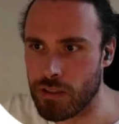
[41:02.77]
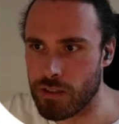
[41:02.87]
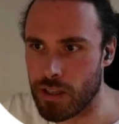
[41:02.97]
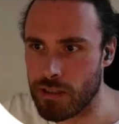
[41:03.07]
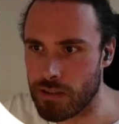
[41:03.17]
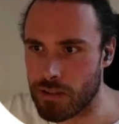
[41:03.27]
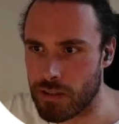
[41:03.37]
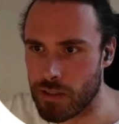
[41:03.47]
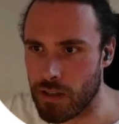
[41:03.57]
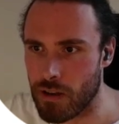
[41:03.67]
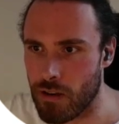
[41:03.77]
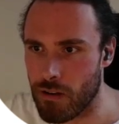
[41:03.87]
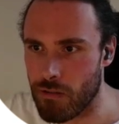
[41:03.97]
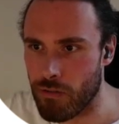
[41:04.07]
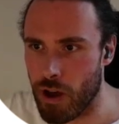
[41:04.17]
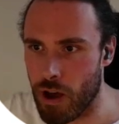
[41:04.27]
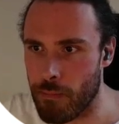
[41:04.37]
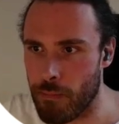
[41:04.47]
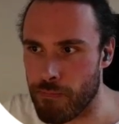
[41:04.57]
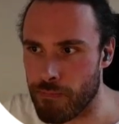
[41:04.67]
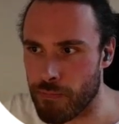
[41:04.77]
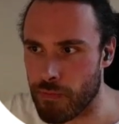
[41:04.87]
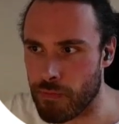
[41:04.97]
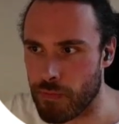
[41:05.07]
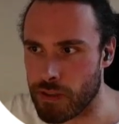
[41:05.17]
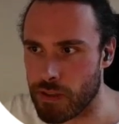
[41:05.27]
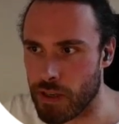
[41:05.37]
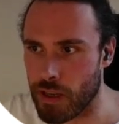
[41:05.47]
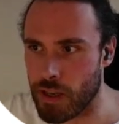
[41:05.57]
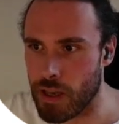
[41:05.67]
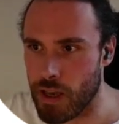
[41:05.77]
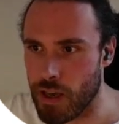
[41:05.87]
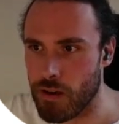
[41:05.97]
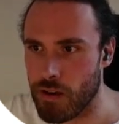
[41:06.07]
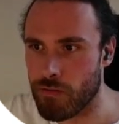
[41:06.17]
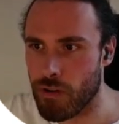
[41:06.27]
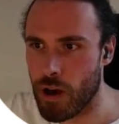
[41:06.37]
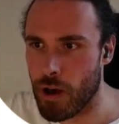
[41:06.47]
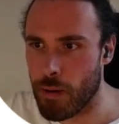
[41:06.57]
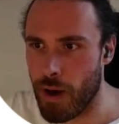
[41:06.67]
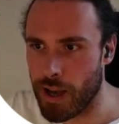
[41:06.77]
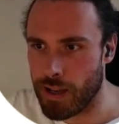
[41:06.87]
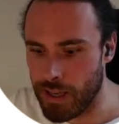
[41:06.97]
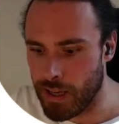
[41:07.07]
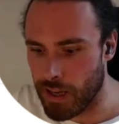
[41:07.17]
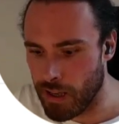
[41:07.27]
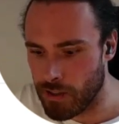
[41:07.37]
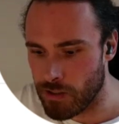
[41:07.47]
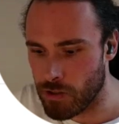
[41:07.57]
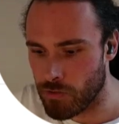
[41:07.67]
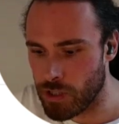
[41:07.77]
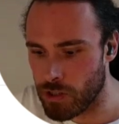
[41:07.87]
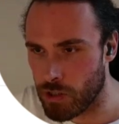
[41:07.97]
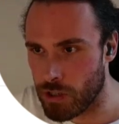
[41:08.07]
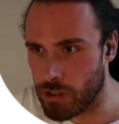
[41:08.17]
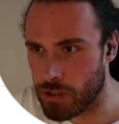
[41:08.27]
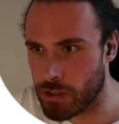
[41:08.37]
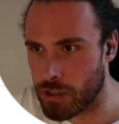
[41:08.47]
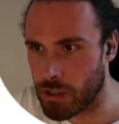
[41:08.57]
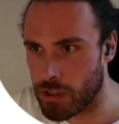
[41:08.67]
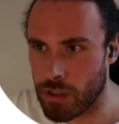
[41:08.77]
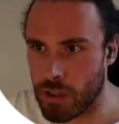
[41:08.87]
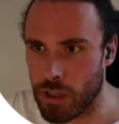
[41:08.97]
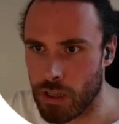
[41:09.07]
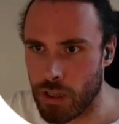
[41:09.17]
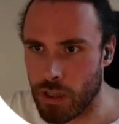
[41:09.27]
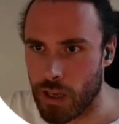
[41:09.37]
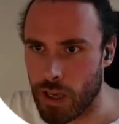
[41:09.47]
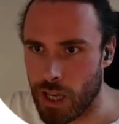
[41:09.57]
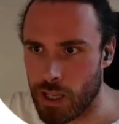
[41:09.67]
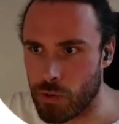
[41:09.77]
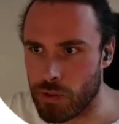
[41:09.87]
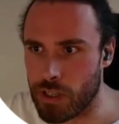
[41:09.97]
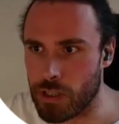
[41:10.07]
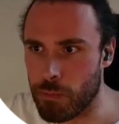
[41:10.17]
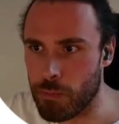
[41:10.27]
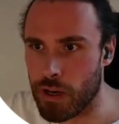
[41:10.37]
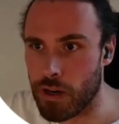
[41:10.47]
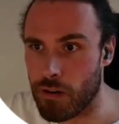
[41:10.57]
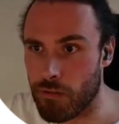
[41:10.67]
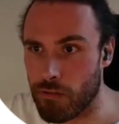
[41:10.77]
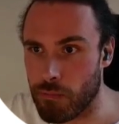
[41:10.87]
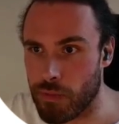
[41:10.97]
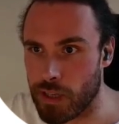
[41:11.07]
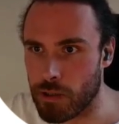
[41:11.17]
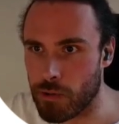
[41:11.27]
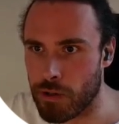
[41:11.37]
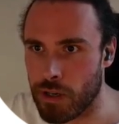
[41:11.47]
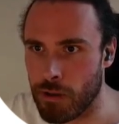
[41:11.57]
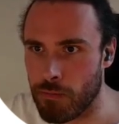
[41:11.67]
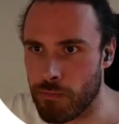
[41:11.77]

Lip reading: this from, let's see, from idea to research, it will disappear from this query,